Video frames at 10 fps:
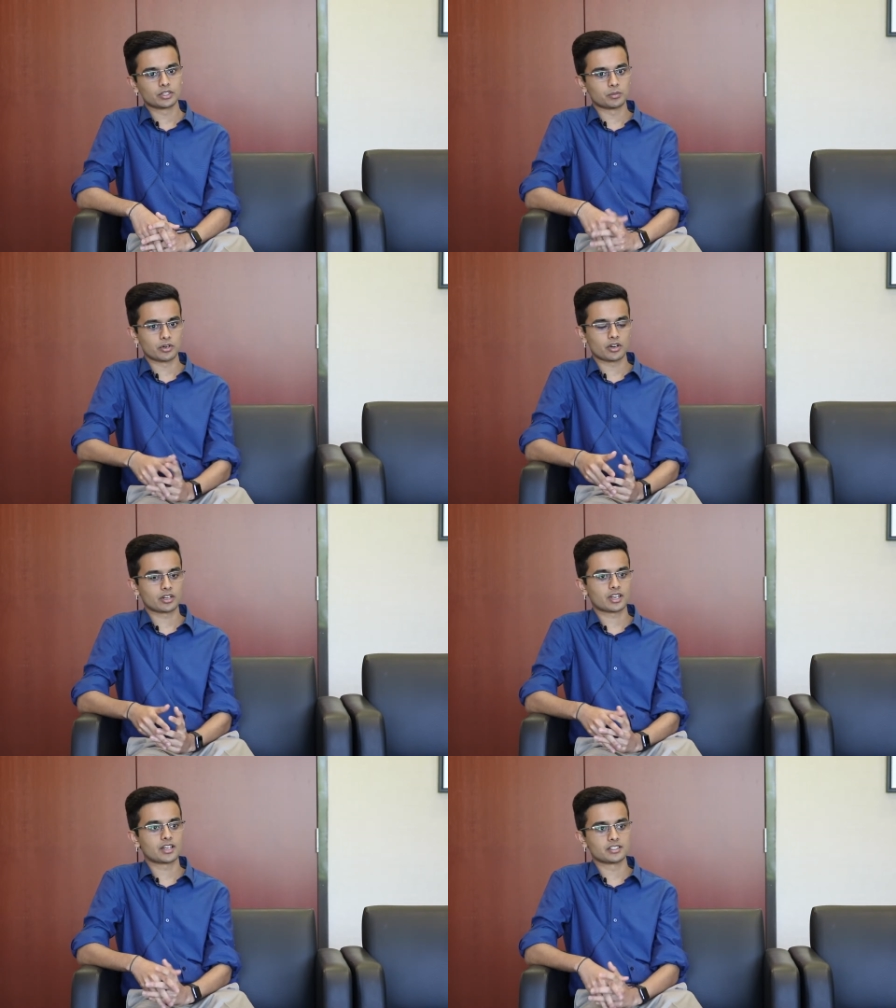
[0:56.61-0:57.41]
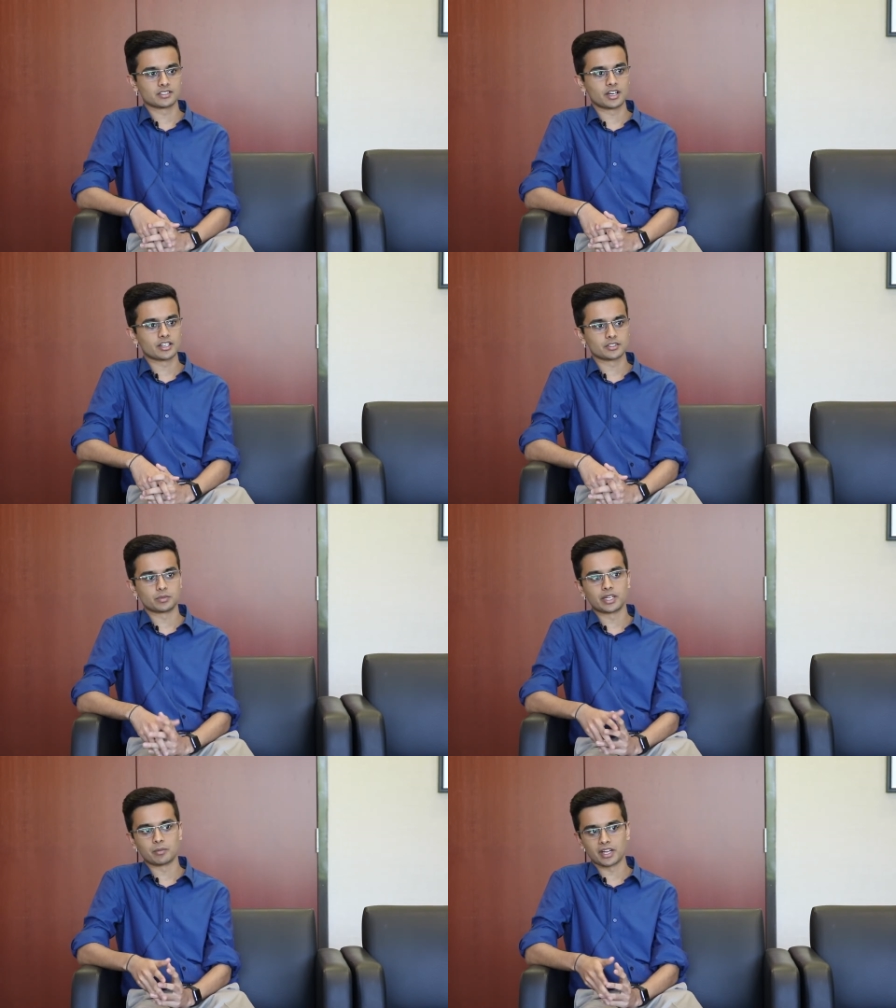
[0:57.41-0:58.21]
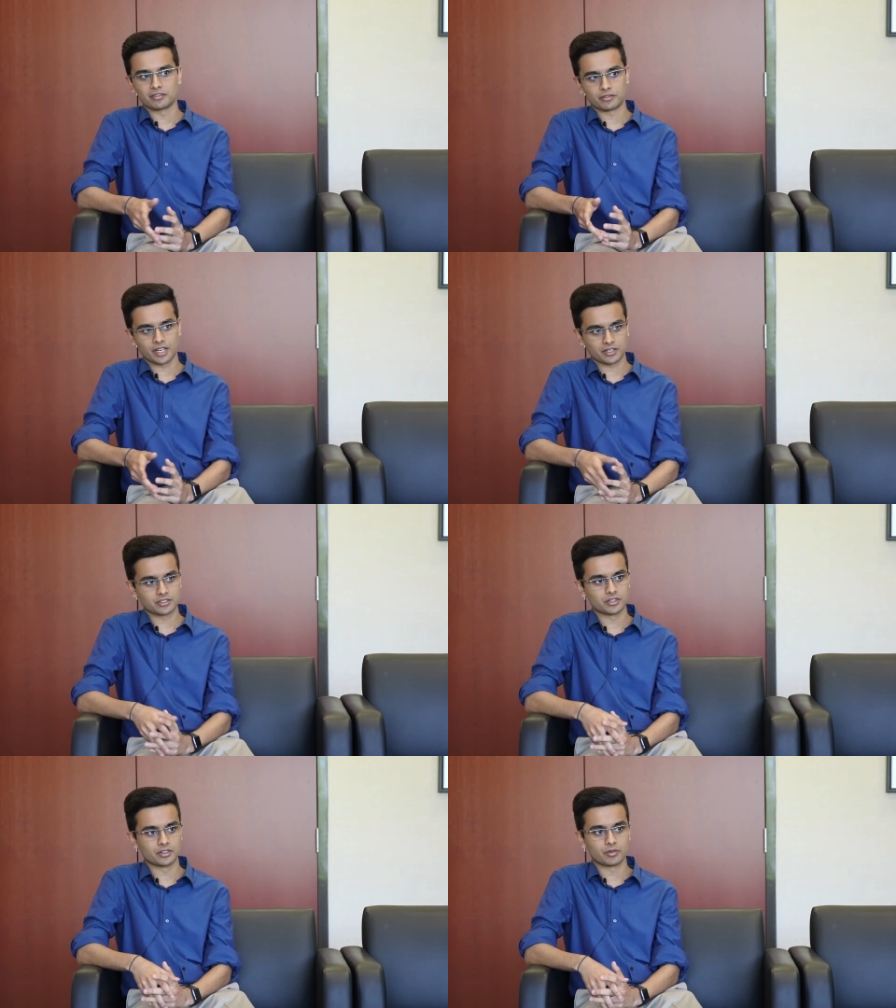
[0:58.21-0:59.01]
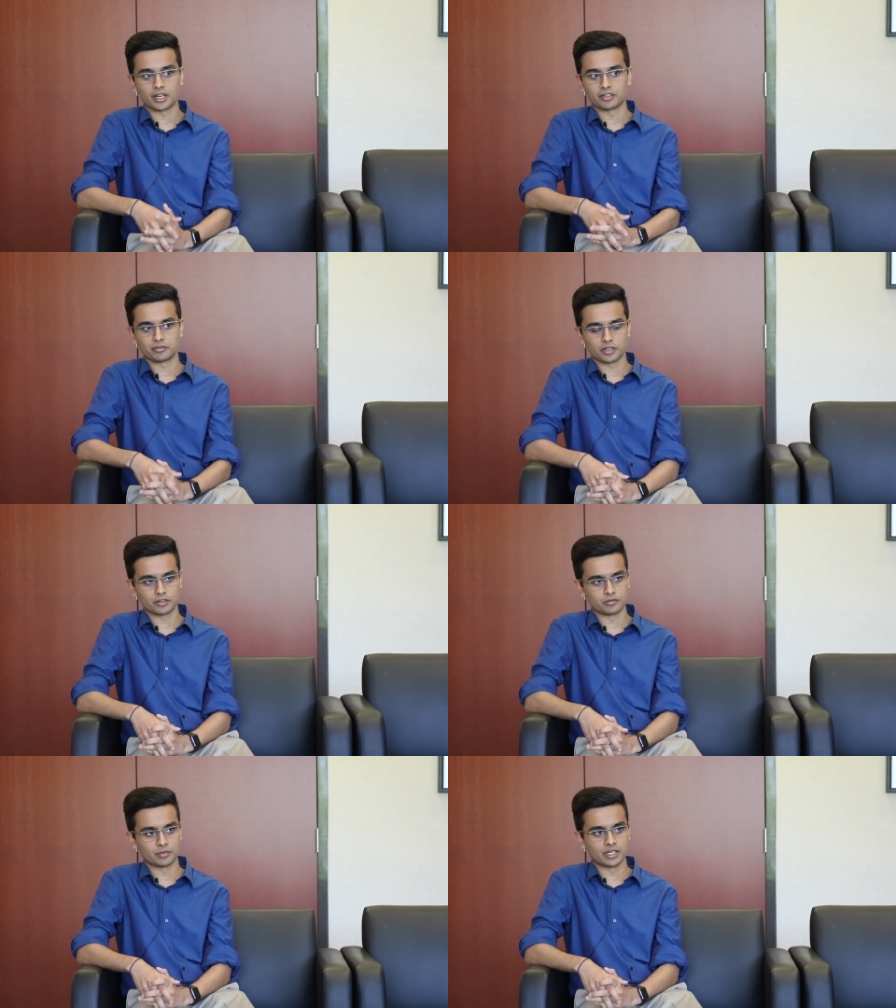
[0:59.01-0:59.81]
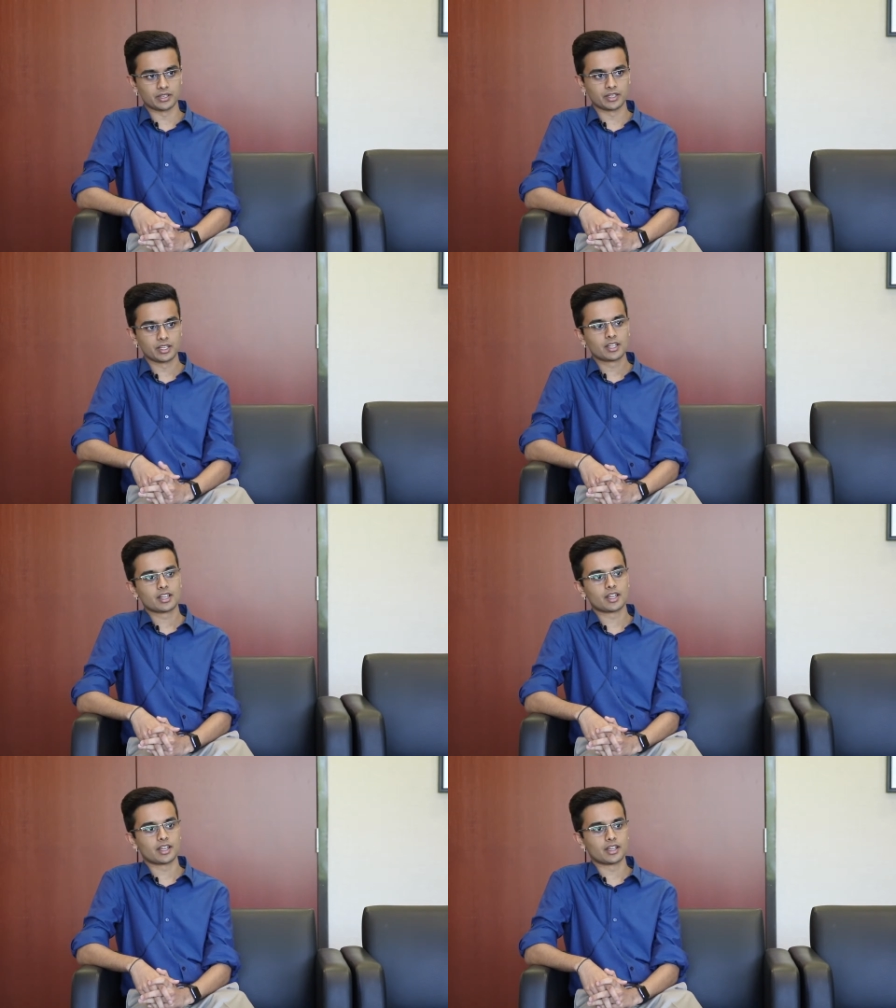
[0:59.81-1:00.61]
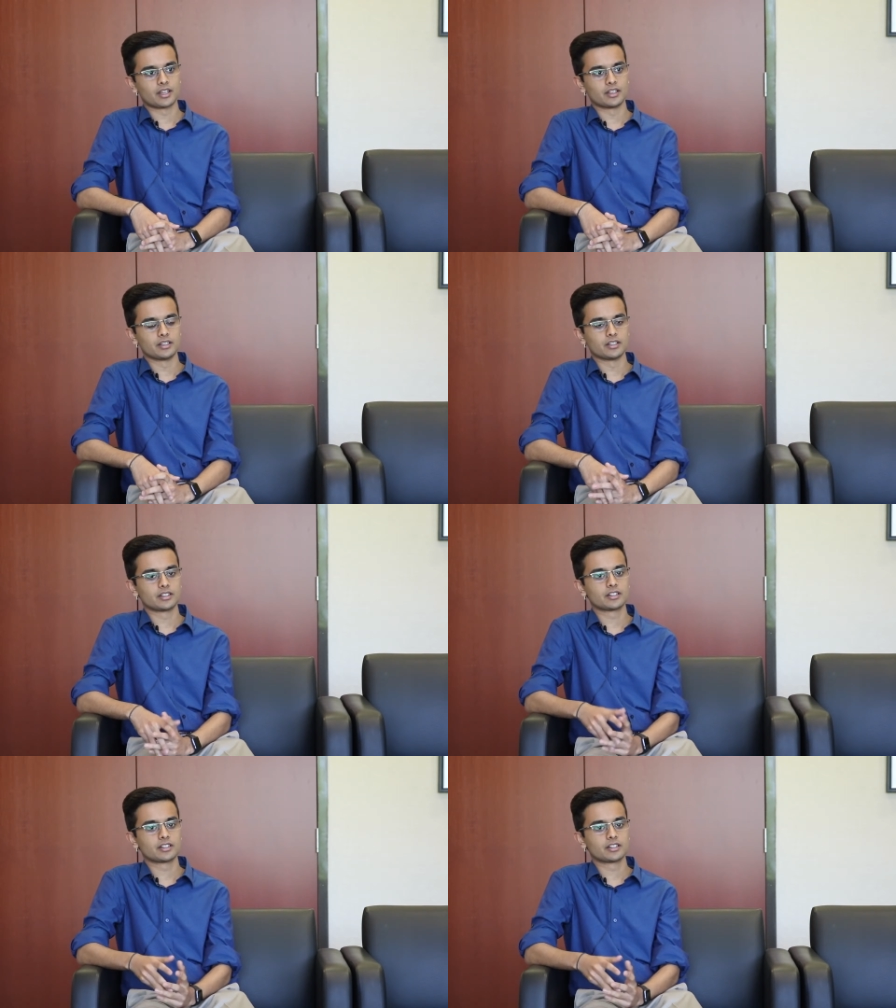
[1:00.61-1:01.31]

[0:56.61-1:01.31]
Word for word: The product I design is being manufactured right in front of me and